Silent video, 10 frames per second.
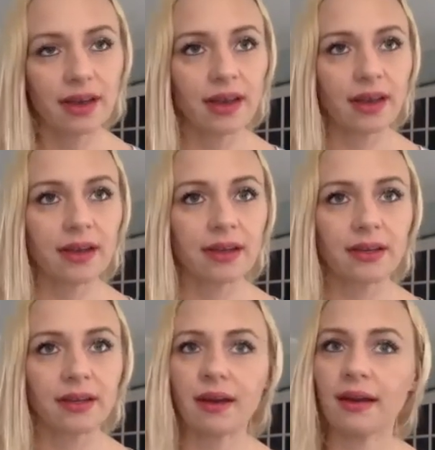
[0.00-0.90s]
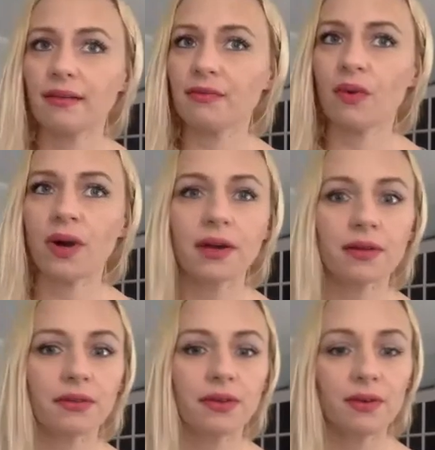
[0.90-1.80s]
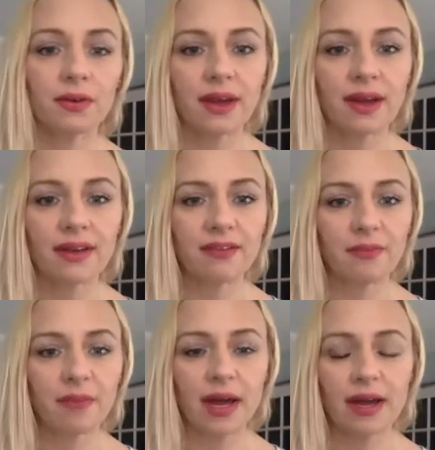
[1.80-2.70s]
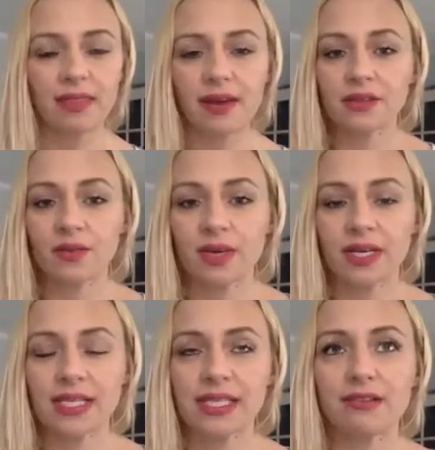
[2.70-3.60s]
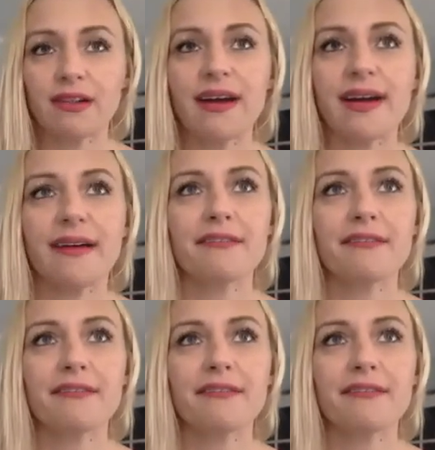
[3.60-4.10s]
And I've worked through a lot of mine. That's one I still have.